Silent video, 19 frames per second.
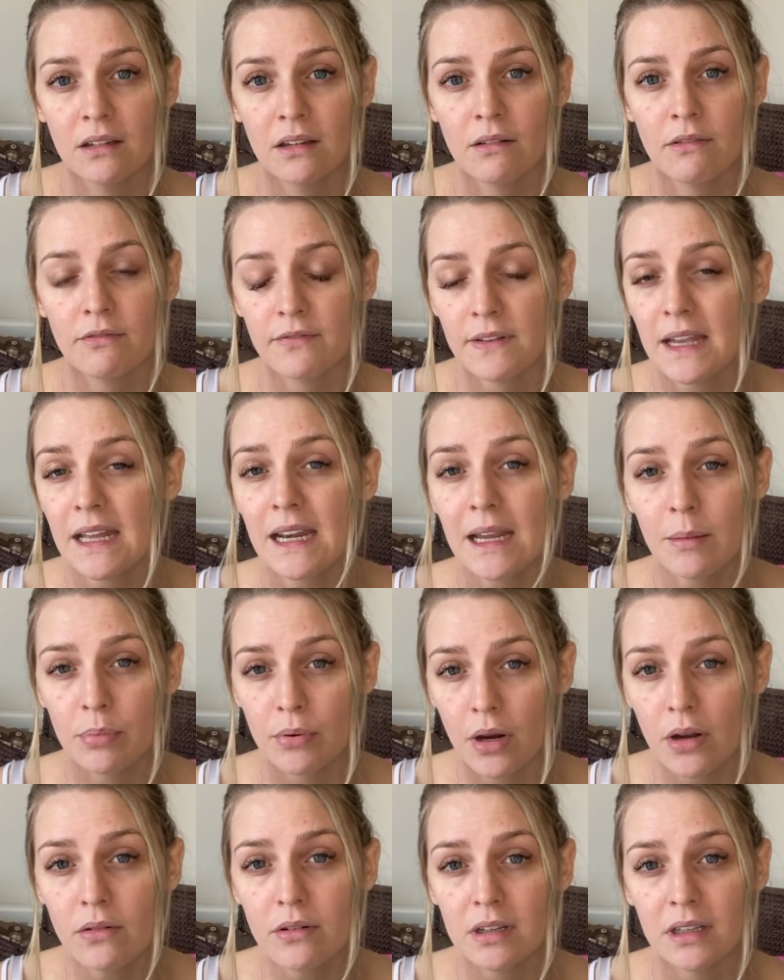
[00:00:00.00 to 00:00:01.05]
Feeling
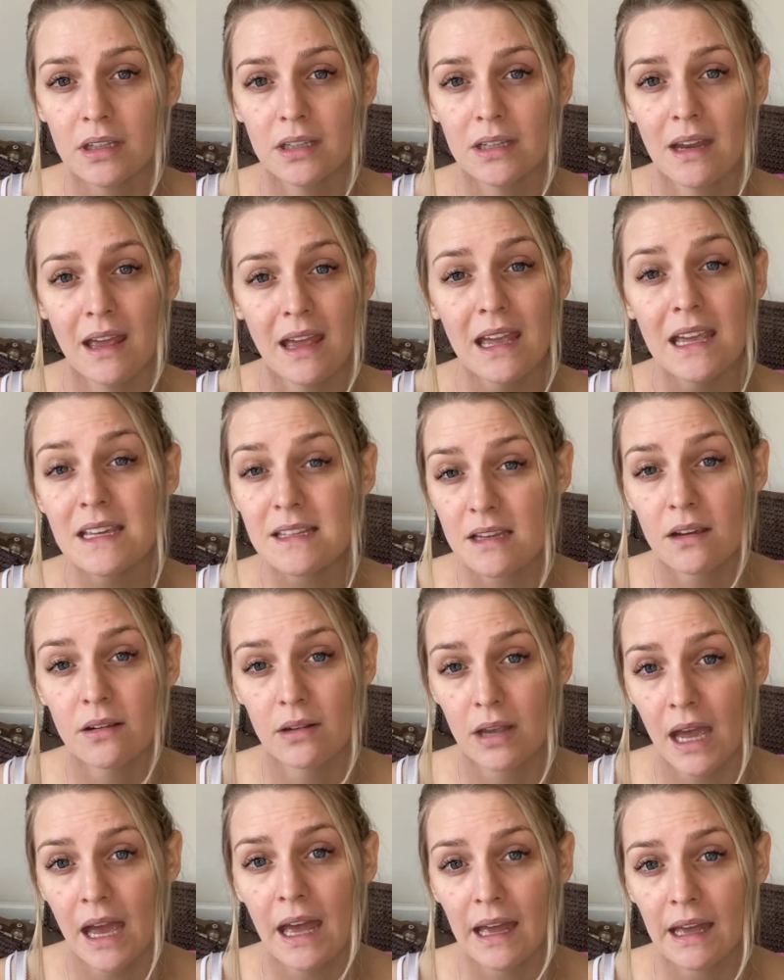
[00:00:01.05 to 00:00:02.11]
broken is
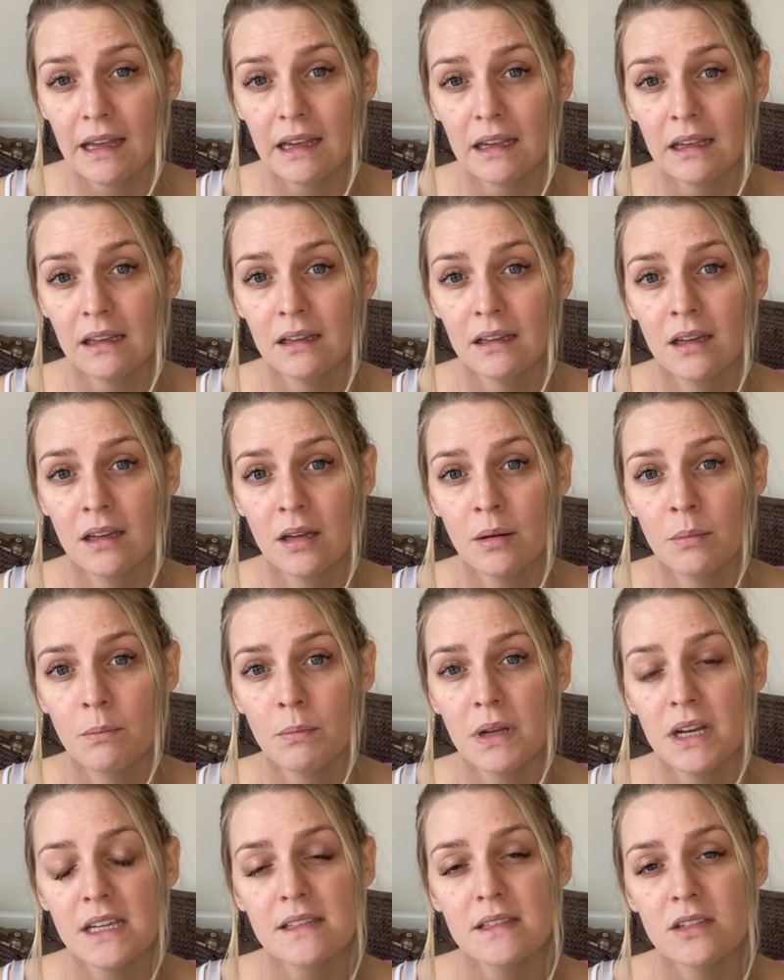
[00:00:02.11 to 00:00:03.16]
okay,
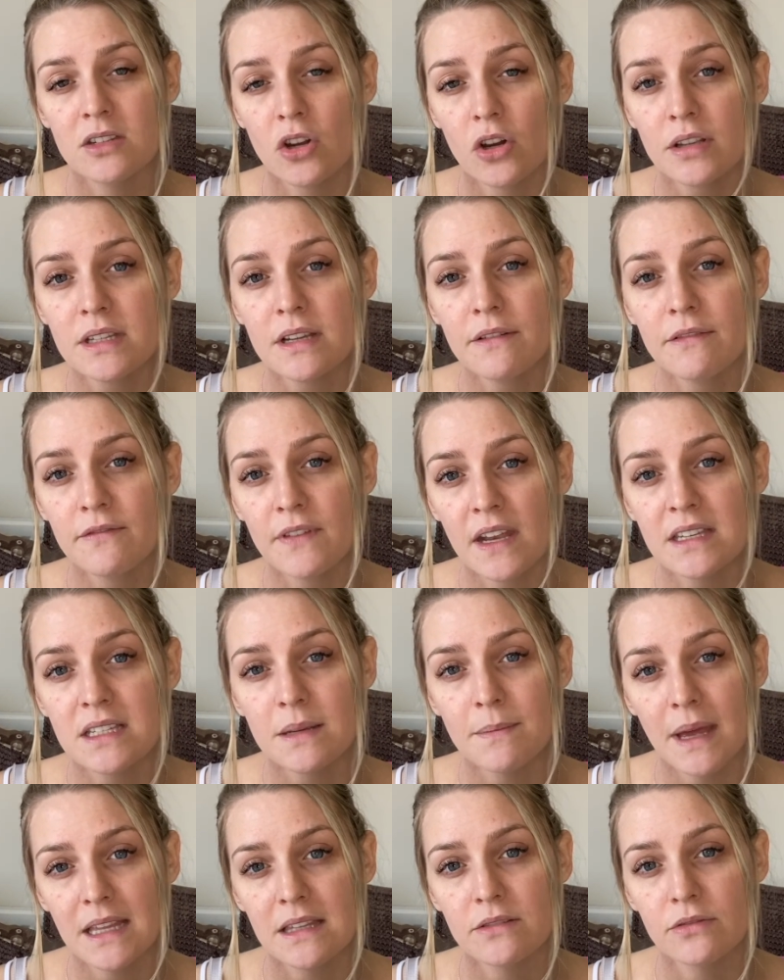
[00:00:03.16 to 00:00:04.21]
but it's not a
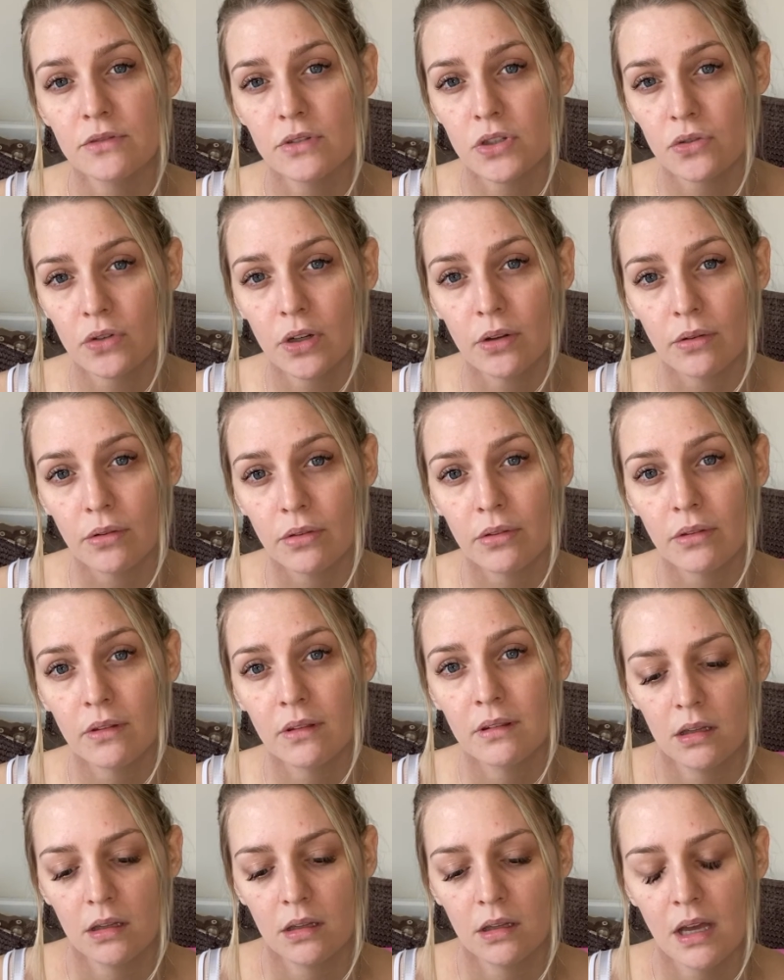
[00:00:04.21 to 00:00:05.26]
fundamental truth.
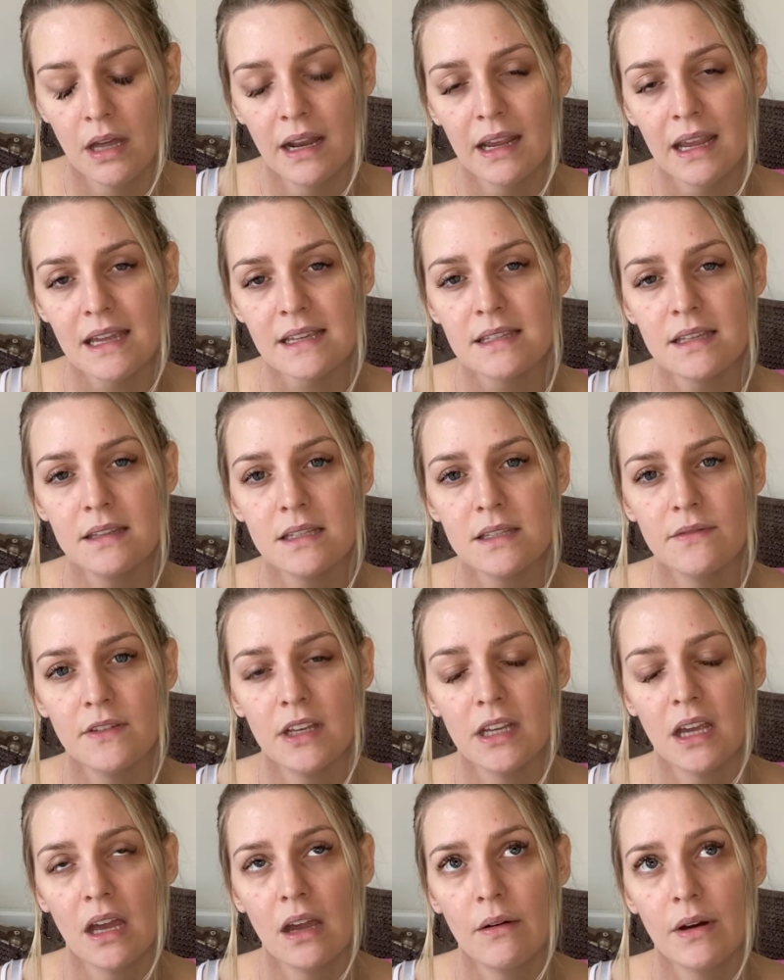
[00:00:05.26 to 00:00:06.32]
And I guess in this
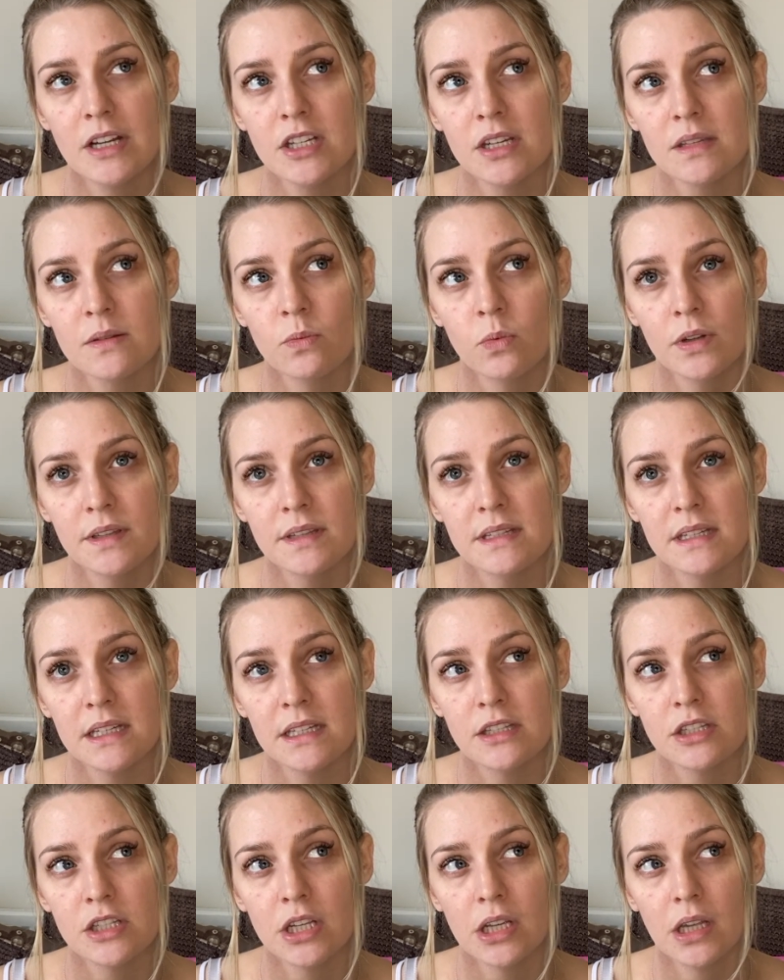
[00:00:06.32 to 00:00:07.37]
video, I just wanted
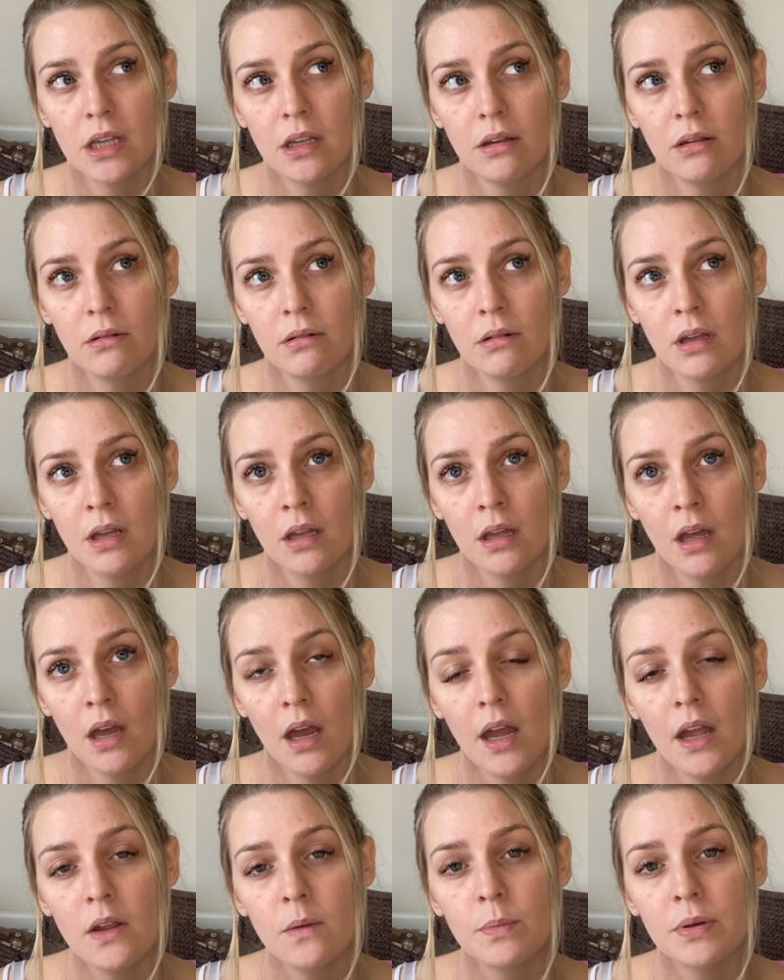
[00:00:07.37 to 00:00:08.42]
to
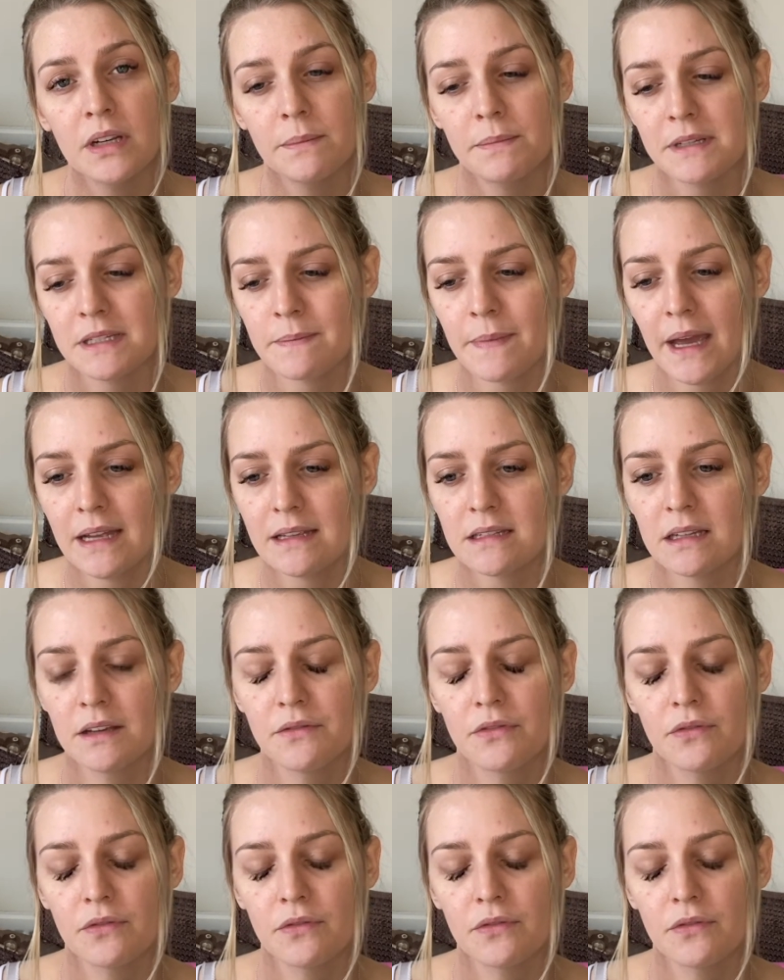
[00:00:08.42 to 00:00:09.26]
open a perspective,